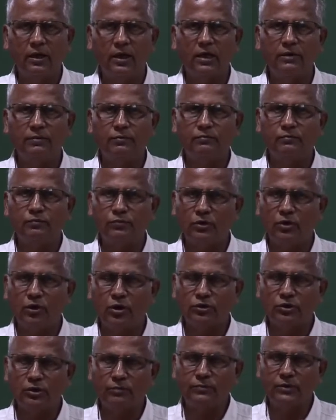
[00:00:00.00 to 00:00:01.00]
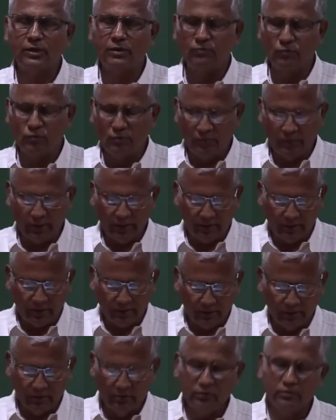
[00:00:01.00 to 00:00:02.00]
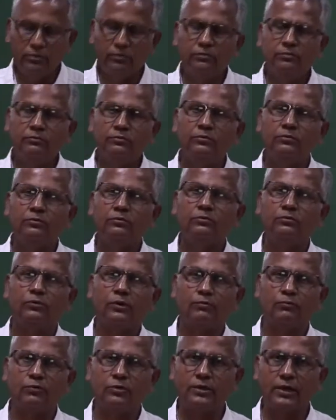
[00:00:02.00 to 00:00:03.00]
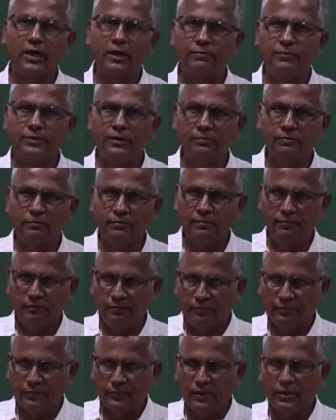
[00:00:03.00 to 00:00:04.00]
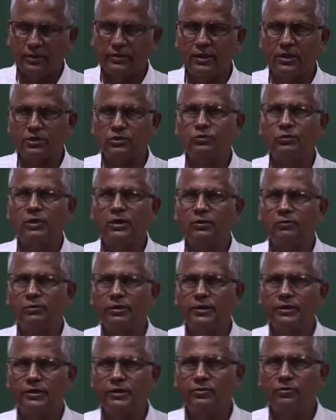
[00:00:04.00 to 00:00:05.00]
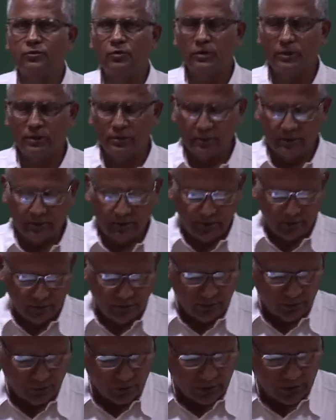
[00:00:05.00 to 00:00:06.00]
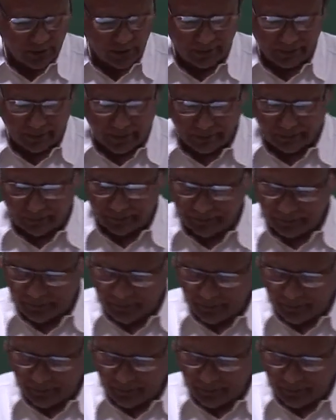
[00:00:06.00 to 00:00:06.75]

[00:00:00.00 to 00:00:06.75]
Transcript: and because of their movement we have to drive them and that is why we need rollers to drive them.